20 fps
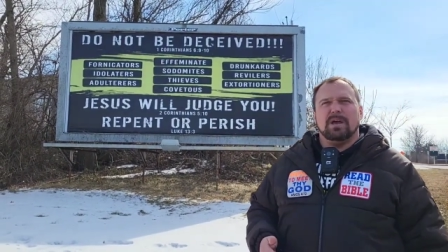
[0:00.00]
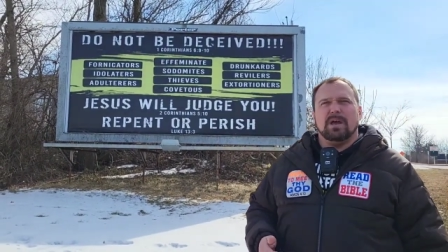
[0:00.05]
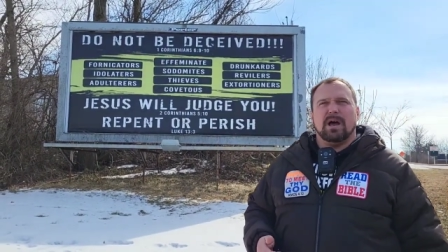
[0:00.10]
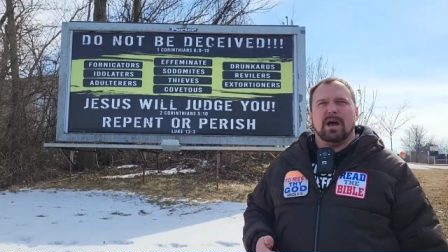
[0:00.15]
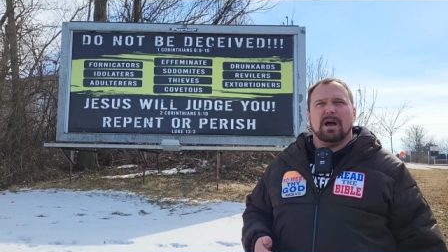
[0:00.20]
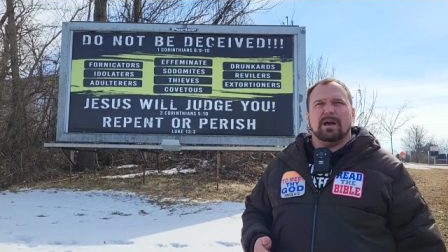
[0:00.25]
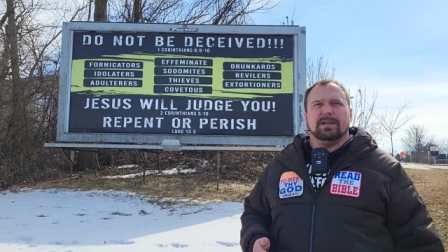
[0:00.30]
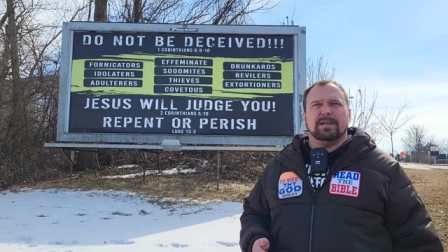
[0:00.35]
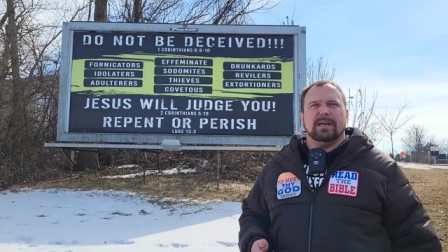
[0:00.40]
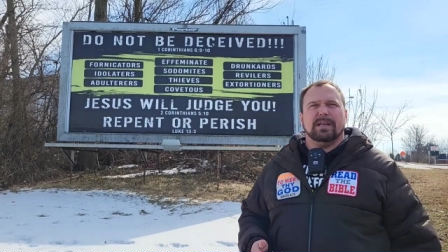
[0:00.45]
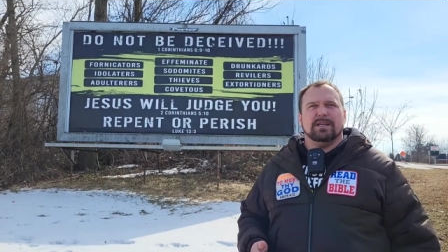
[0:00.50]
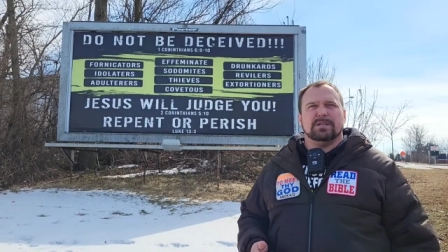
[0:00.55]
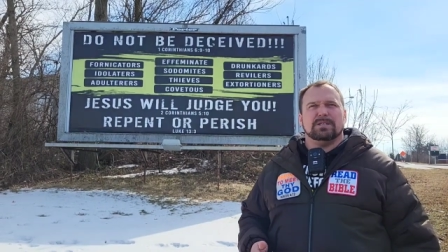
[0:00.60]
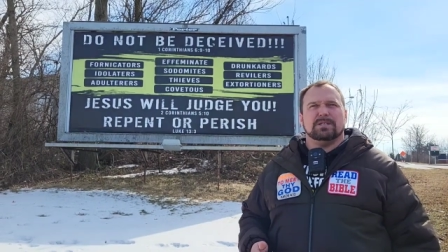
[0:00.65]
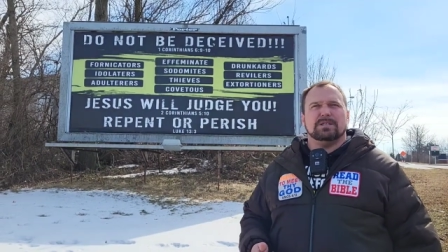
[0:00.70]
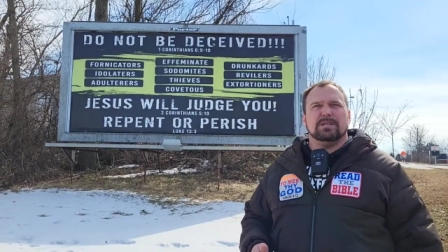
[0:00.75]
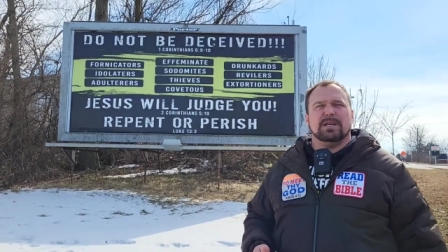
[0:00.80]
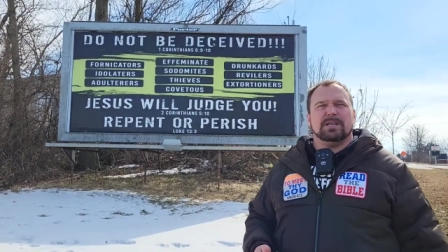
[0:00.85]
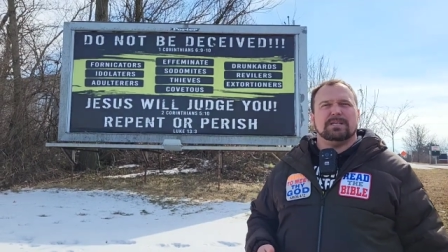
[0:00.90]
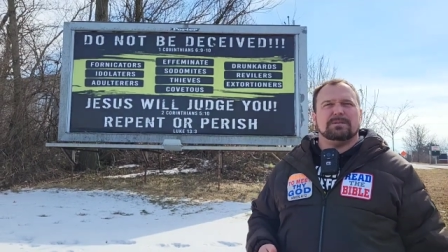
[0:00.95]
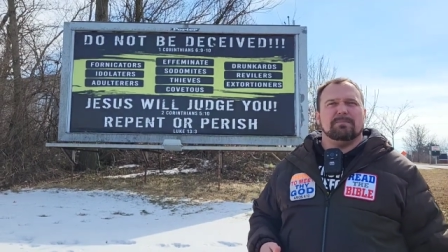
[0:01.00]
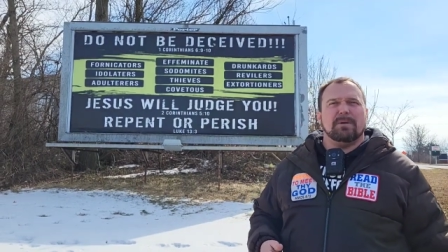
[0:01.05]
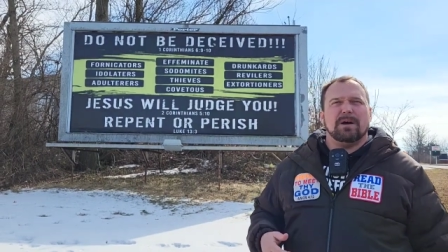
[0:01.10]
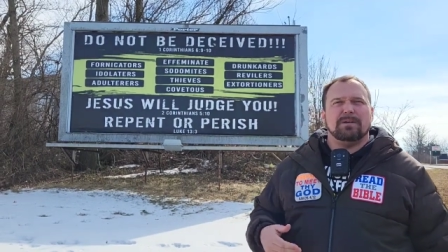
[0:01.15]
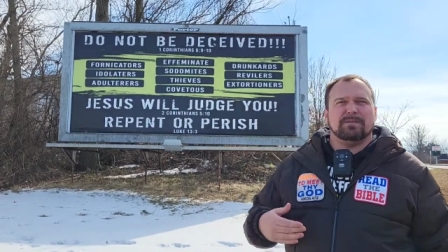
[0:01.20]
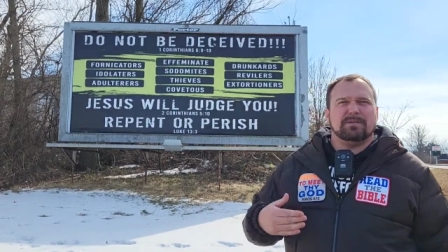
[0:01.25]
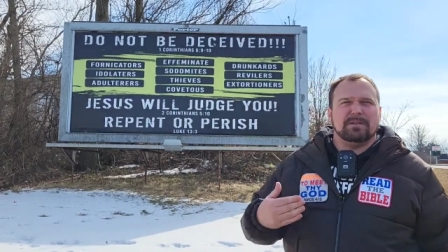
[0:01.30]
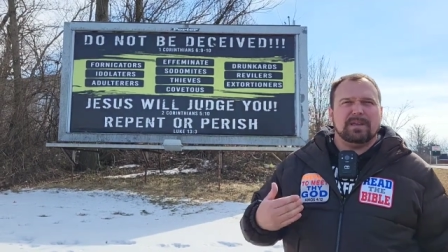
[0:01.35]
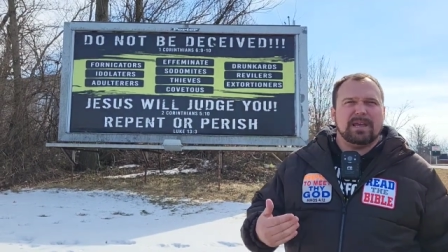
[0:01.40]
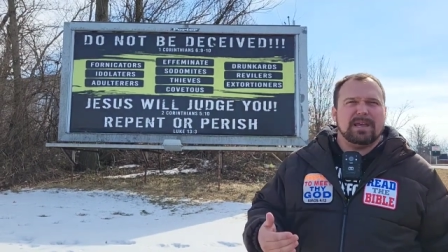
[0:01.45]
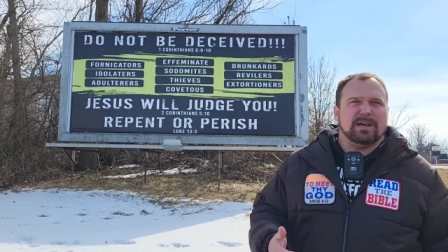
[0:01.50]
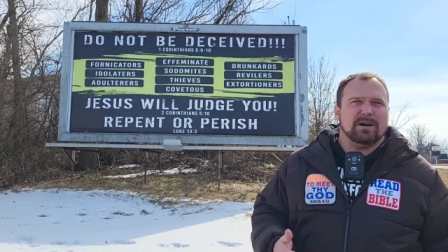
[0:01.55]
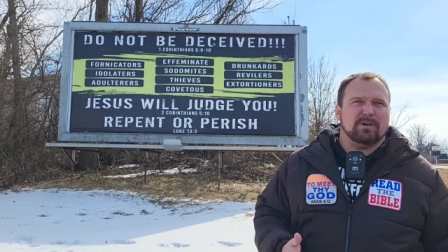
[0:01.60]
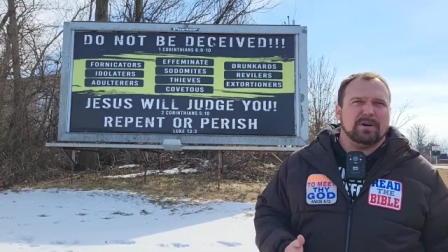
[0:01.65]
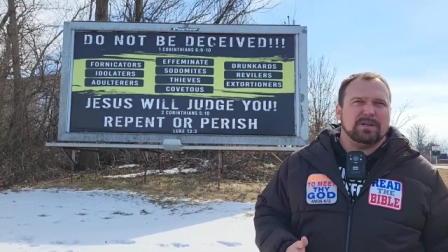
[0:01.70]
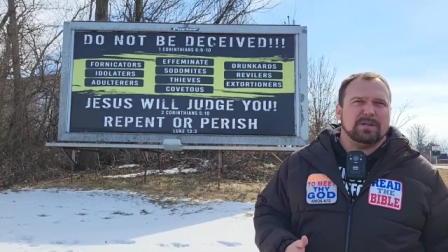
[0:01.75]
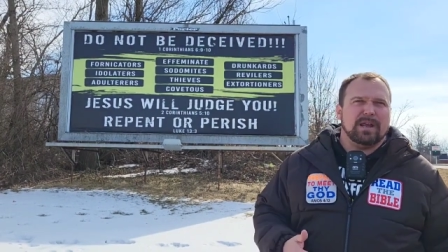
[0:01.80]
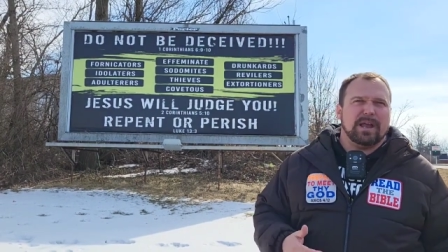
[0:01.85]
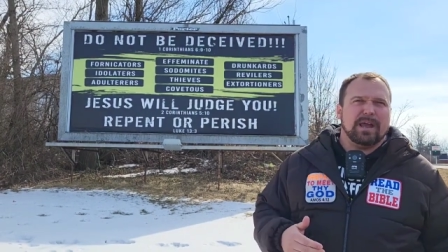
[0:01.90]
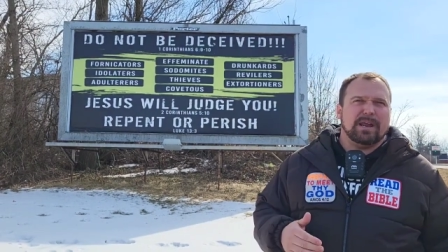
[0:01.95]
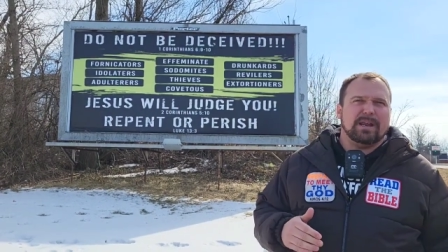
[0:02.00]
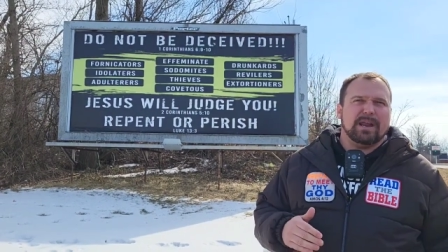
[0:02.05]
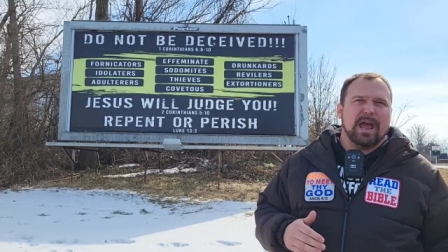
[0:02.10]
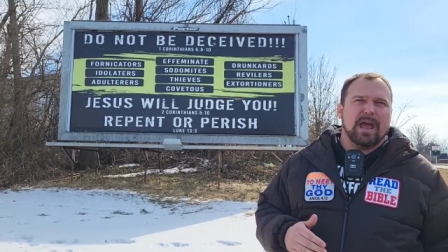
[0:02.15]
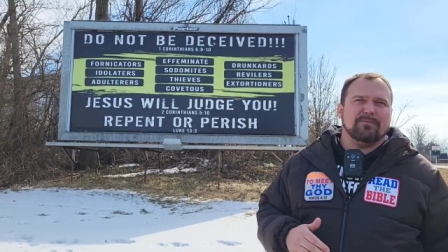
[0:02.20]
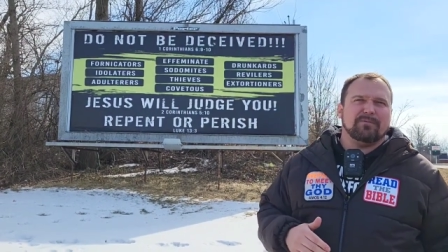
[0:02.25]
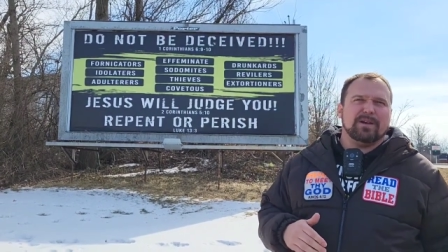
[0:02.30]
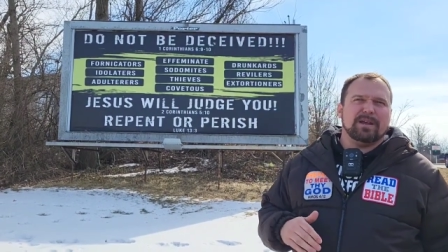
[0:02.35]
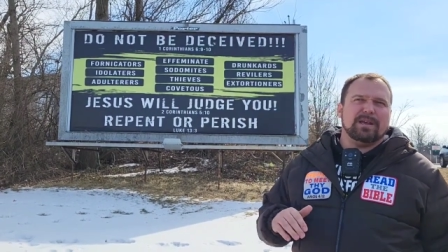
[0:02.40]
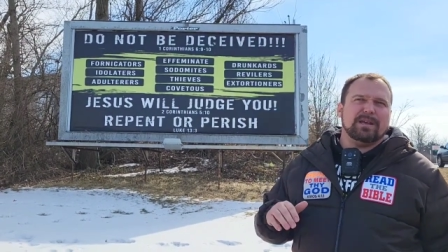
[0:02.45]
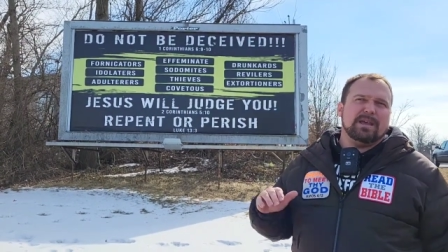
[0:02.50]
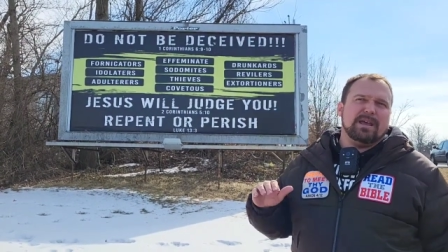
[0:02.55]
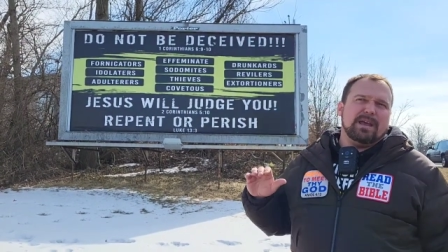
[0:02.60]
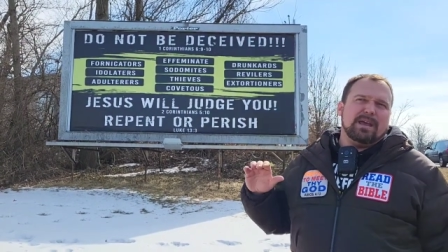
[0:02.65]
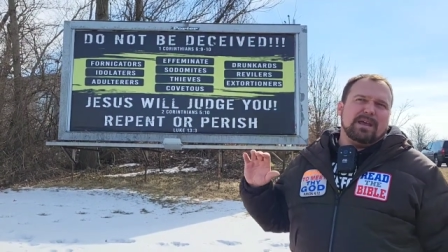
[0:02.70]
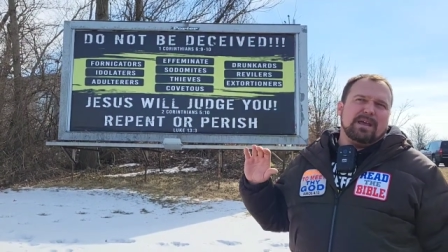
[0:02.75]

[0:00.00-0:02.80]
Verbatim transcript: uh, get a six-month deal, and, and every